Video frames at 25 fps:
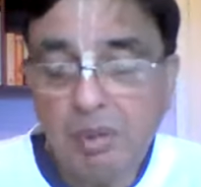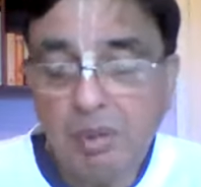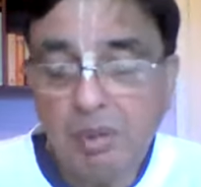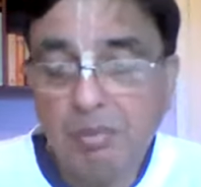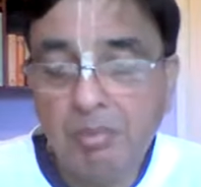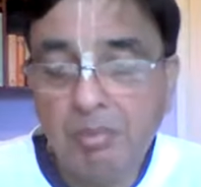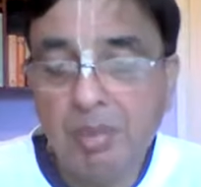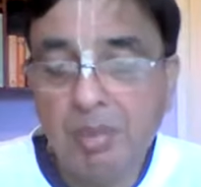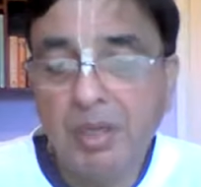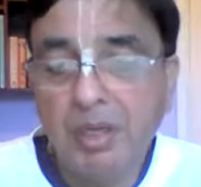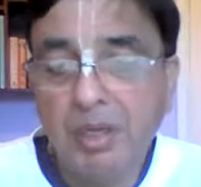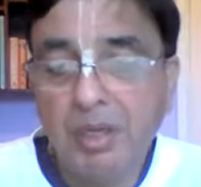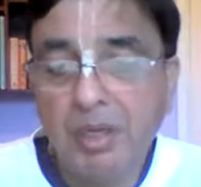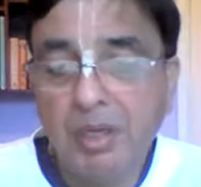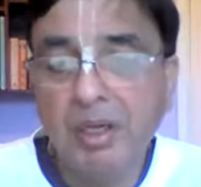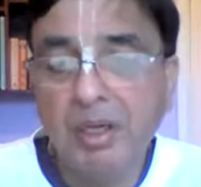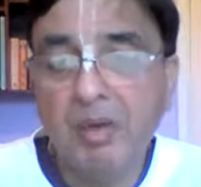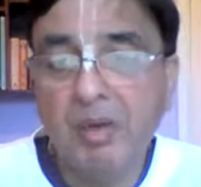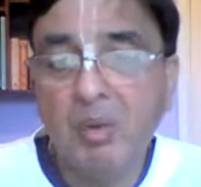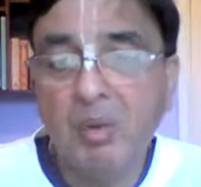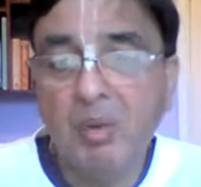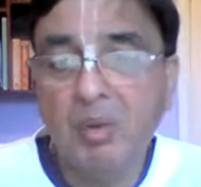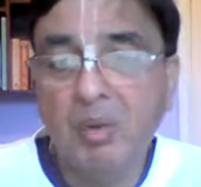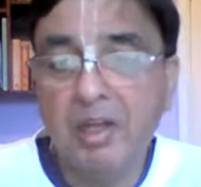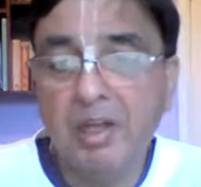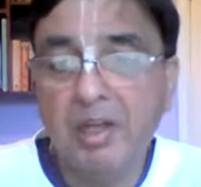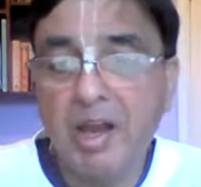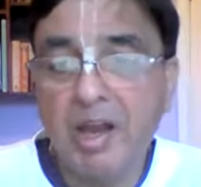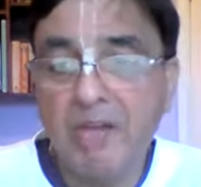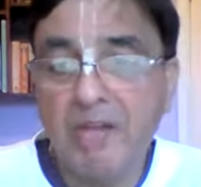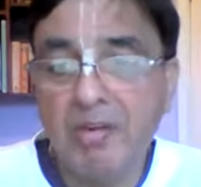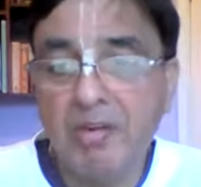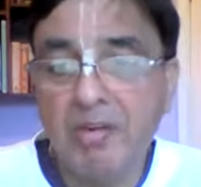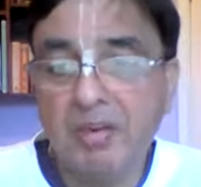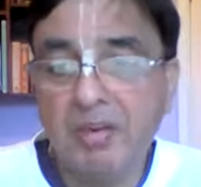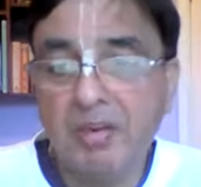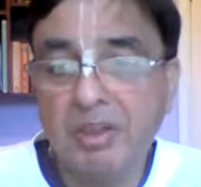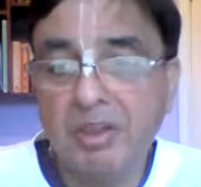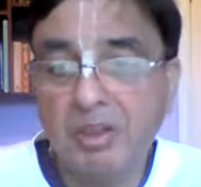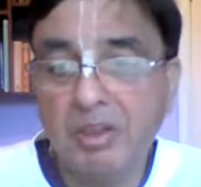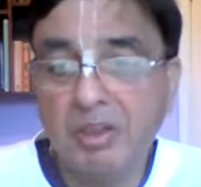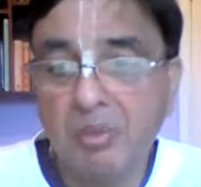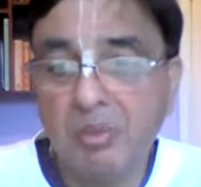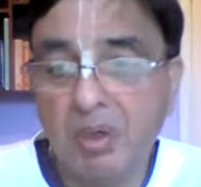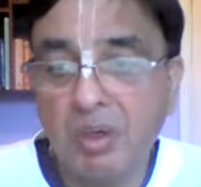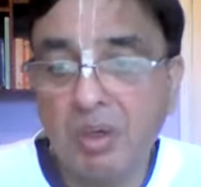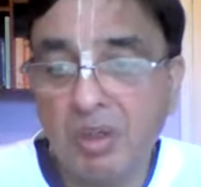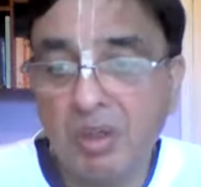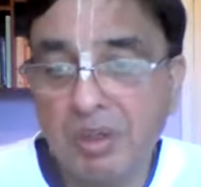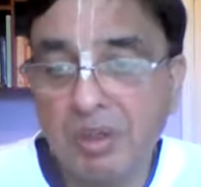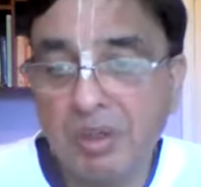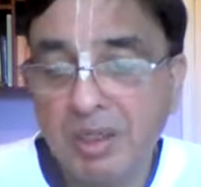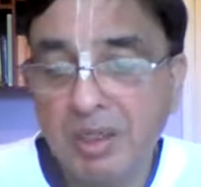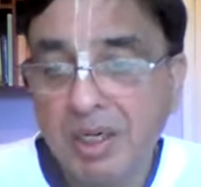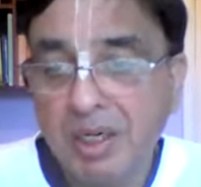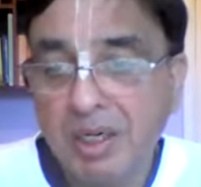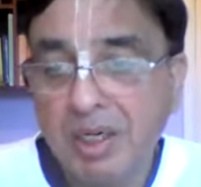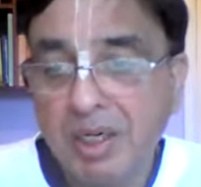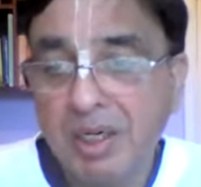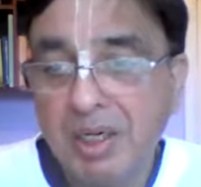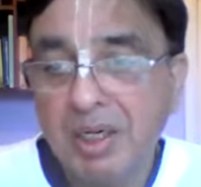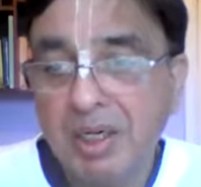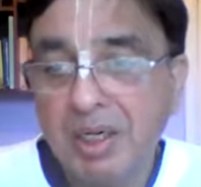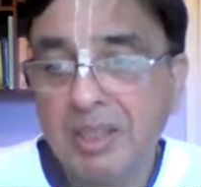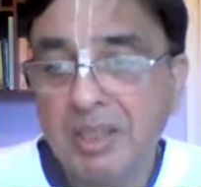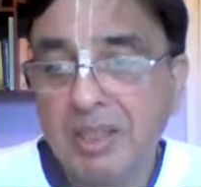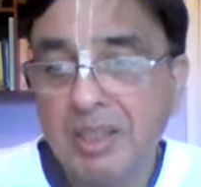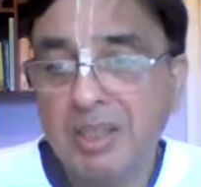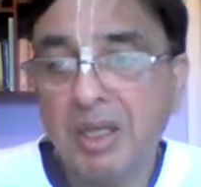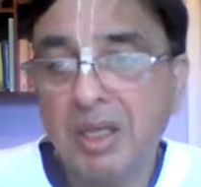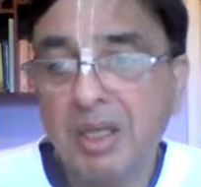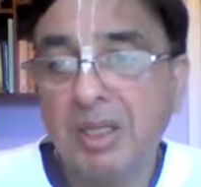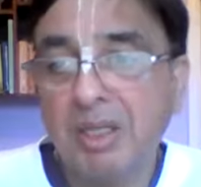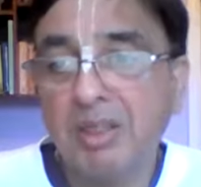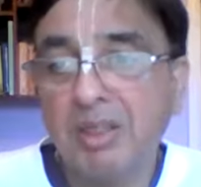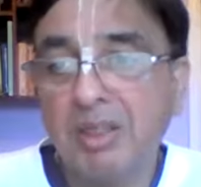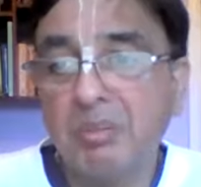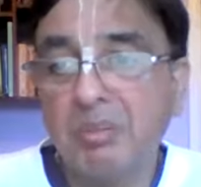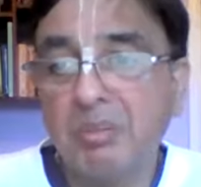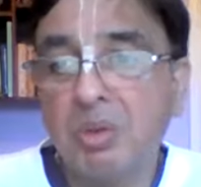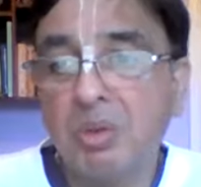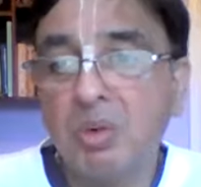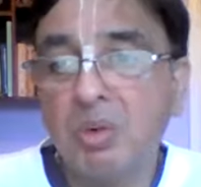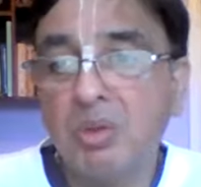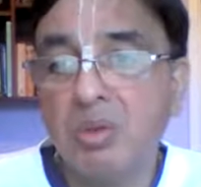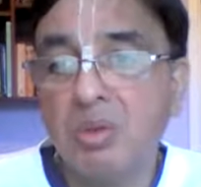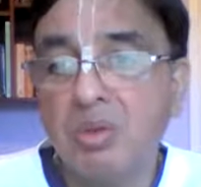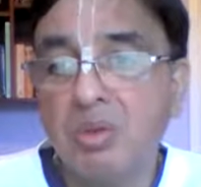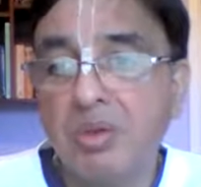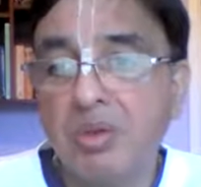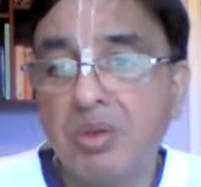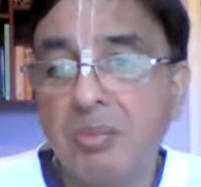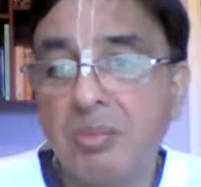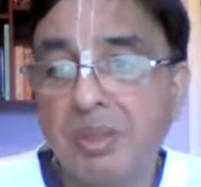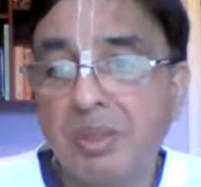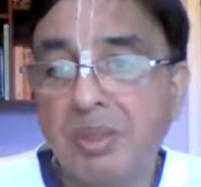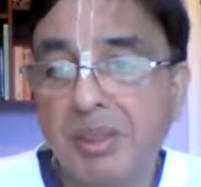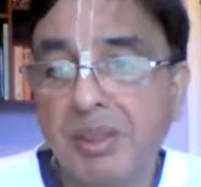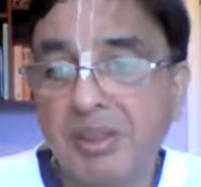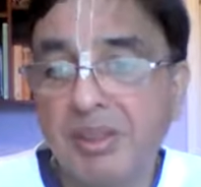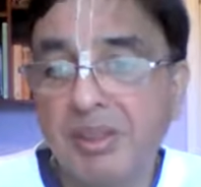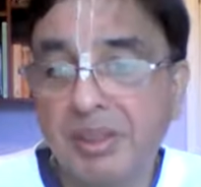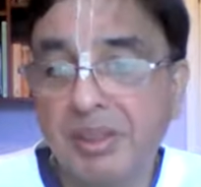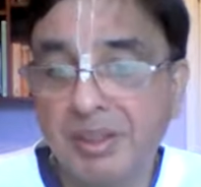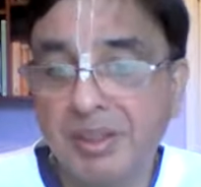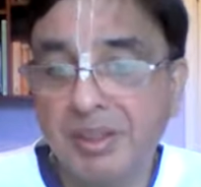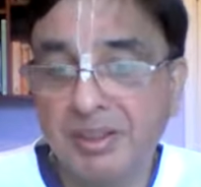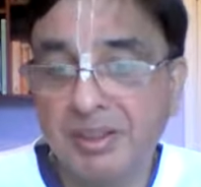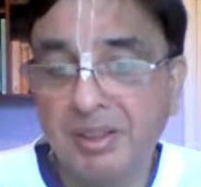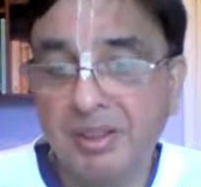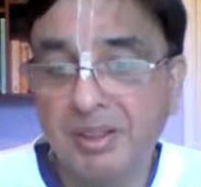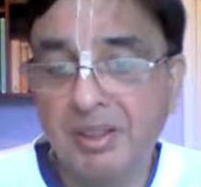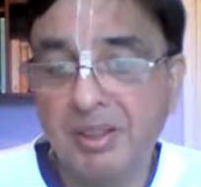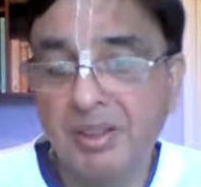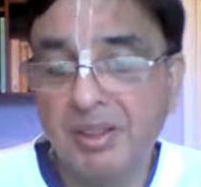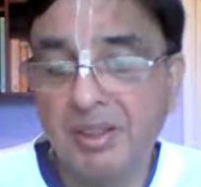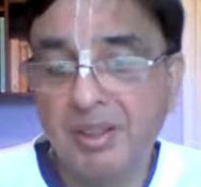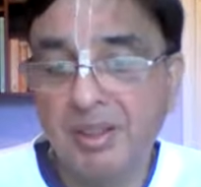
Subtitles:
My dear Lord, everyone in this world is under the modes of material nature,